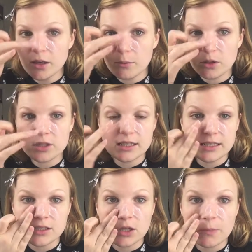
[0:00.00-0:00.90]
Because it
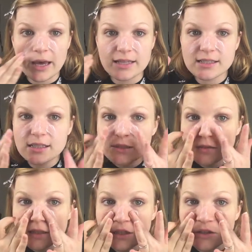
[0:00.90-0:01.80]
is so pasty, it's
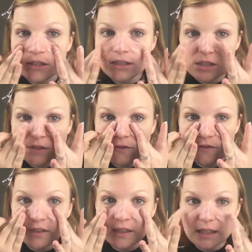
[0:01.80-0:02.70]
really good at just
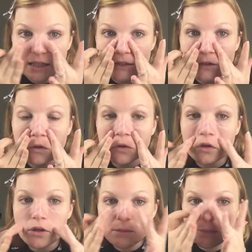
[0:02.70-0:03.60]
filling in all
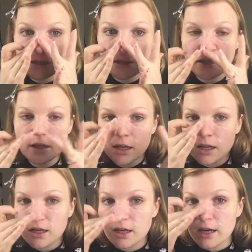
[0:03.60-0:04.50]
those big
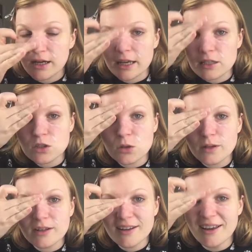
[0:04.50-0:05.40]

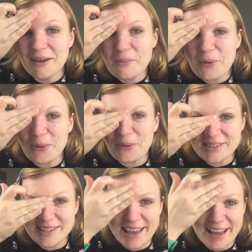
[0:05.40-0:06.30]
gargantuan
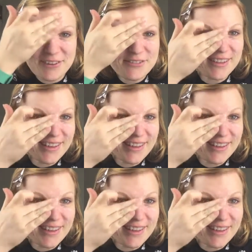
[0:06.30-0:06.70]
pores I have.